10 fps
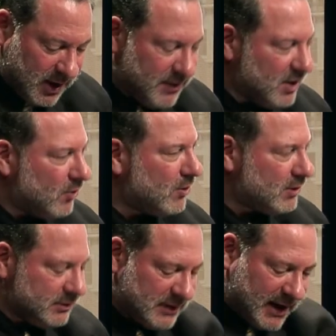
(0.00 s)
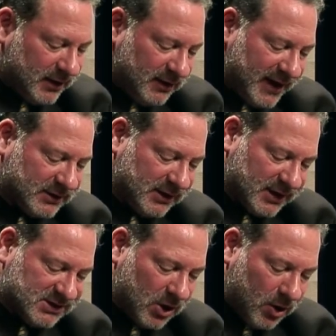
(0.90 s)
"The oral dialectic
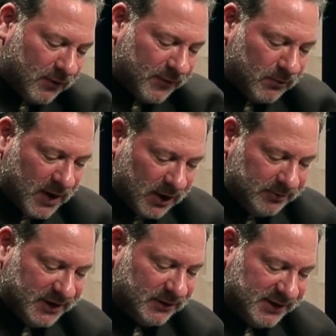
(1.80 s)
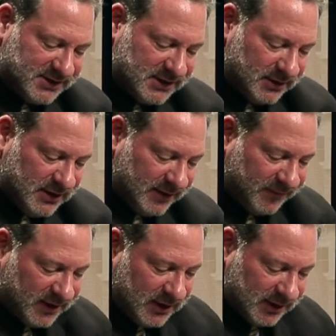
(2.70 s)
is overwhelmingly
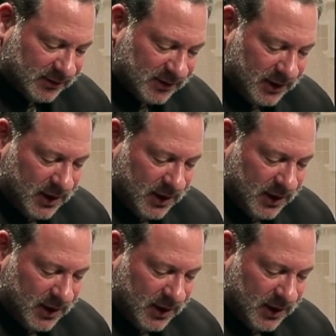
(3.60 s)
significant